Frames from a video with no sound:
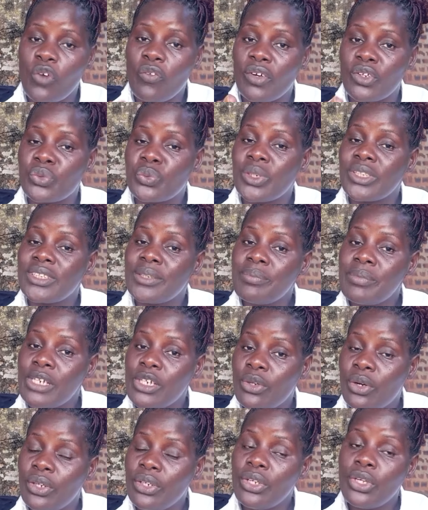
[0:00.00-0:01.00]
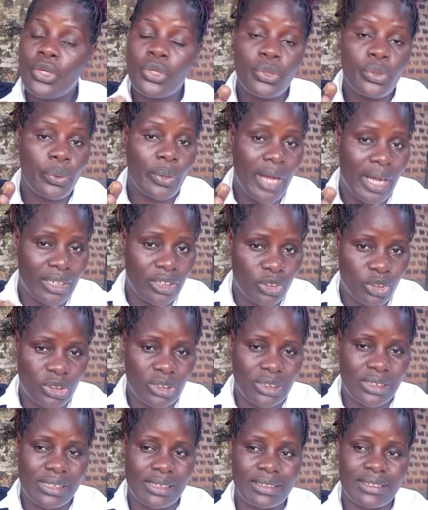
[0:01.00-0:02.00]
over 20 million Ugandan
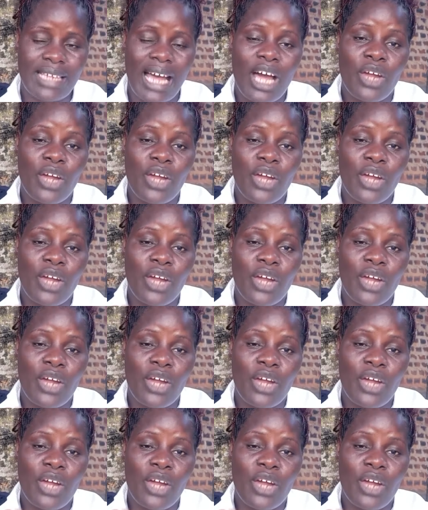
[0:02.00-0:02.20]
shillings.